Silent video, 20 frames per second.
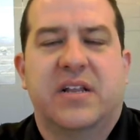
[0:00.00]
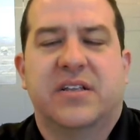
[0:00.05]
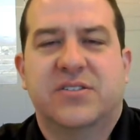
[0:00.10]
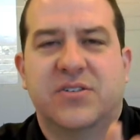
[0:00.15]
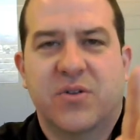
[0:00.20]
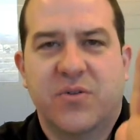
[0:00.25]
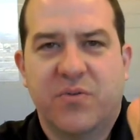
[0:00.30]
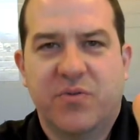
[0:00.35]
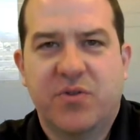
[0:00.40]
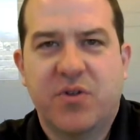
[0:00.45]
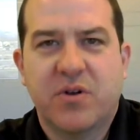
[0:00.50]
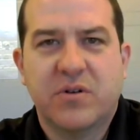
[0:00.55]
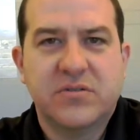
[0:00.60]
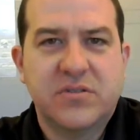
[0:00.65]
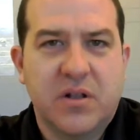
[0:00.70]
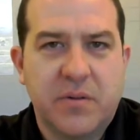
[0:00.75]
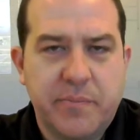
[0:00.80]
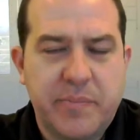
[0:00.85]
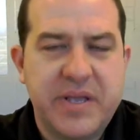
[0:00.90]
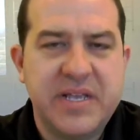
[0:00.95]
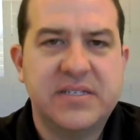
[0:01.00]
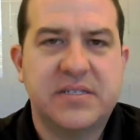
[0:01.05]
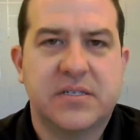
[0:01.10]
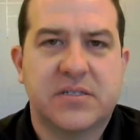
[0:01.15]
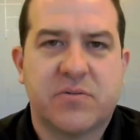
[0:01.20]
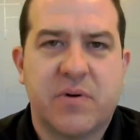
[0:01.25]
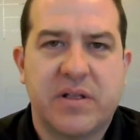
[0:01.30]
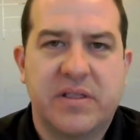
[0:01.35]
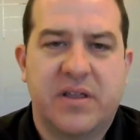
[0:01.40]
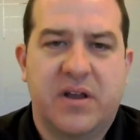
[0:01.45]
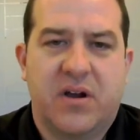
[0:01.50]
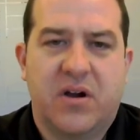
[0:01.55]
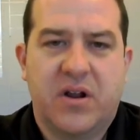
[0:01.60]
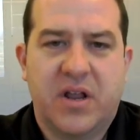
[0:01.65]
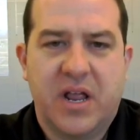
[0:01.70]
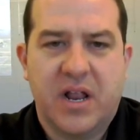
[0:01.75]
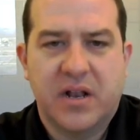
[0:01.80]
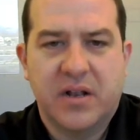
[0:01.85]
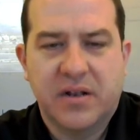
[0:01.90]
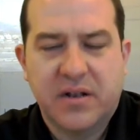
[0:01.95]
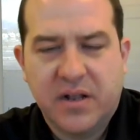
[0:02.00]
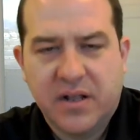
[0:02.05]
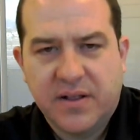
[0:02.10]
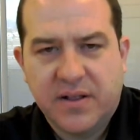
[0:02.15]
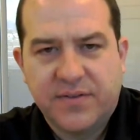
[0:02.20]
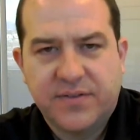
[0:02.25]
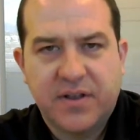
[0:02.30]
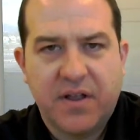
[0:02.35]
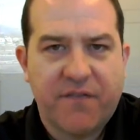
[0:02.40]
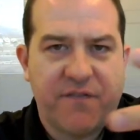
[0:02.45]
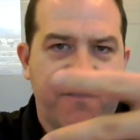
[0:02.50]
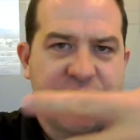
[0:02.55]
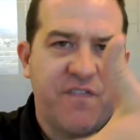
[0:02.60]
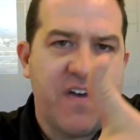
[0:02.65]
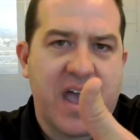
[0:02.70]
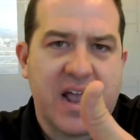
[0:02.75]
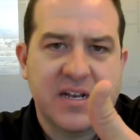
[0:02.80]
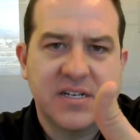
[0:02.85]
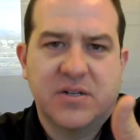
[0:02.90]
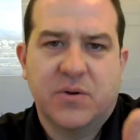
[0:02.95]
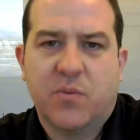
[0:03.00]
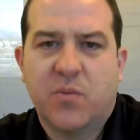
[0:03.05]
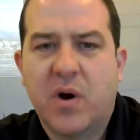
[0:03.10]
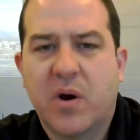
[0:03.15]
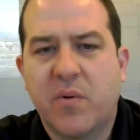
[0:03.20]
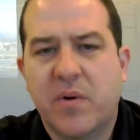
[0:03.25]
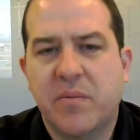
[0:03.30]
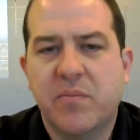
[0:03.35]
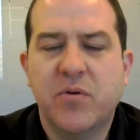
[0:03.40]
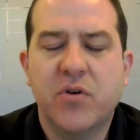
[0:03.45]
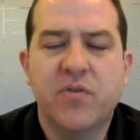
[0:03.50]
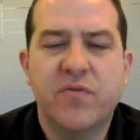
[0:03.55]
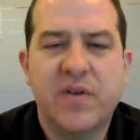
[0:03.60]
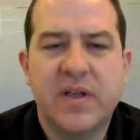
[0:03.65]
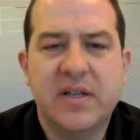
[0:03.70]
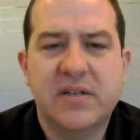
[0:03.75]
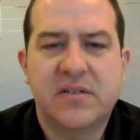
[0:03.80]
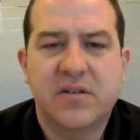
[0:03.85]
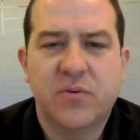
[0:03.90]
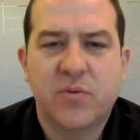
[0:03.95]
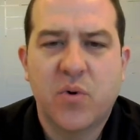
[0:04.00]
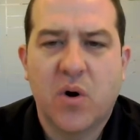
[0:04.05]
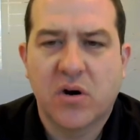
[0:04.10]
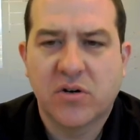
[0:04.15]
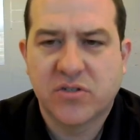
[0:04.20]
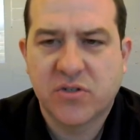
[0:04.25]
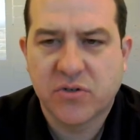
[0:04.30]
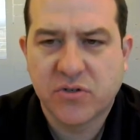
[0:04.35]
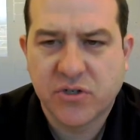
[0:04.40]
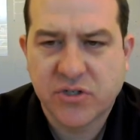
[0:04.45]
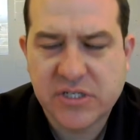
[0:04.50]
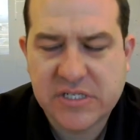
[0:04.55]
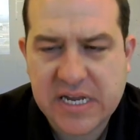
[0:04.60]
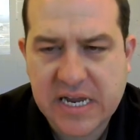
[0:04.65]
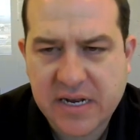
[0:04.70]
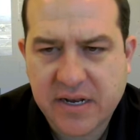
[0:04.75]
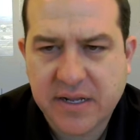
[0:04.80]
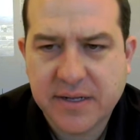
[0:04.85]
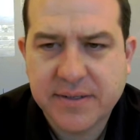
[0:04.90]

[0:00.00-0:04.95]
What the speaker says: So those little pieces right there can affect where we move into our social standing.